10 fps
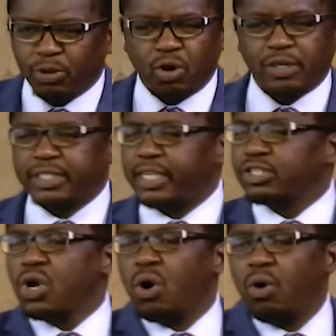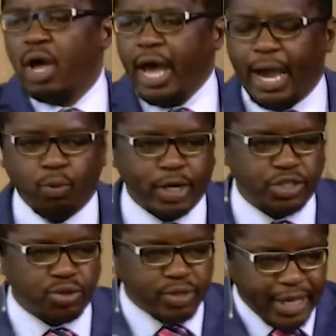God says, no, I want
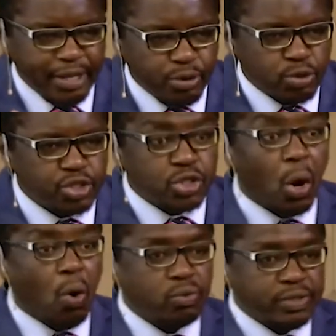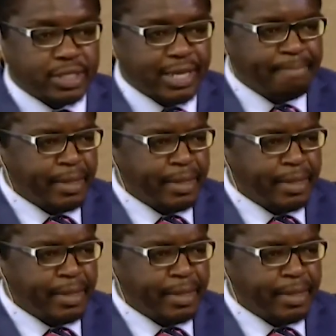you to take those stones